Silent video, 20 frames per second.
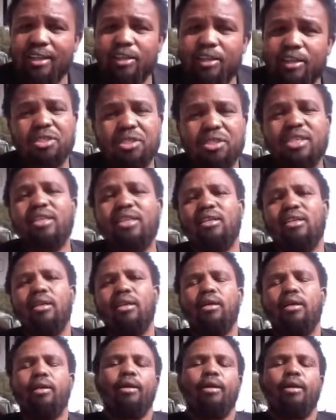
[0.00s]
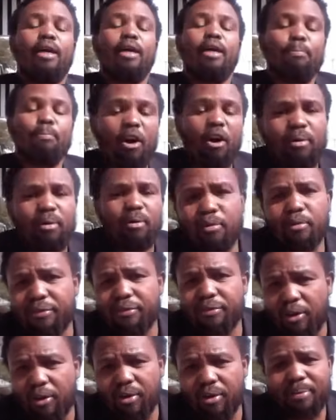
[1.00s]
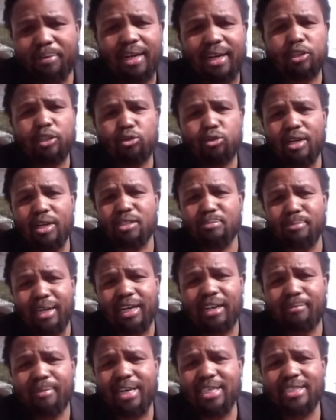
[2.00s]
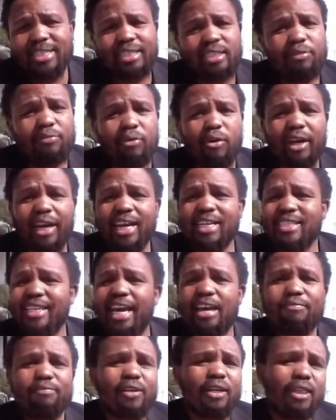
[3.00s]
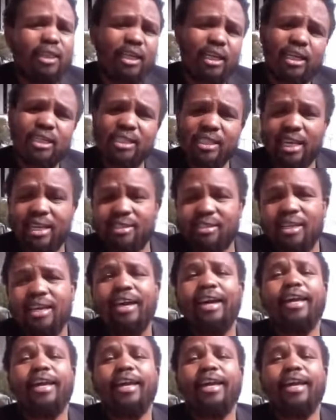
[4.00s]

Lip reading: You see, the problem with our brother Julius Malema is that he forgets everything he says.